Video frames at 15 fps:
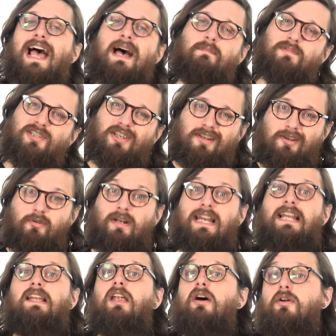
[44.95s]

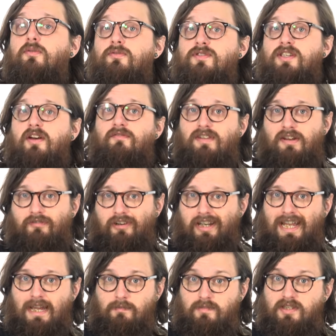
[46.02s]
absolutely loads of
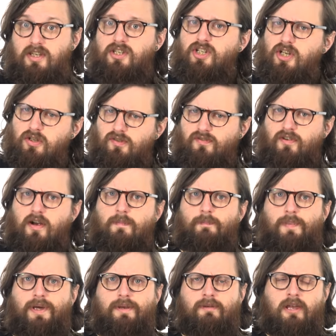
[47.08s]
different games to choose from,
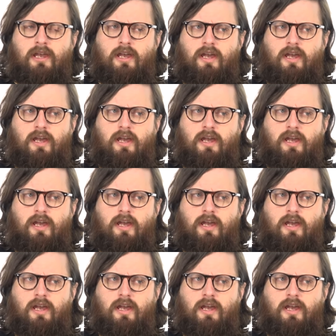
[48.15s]
but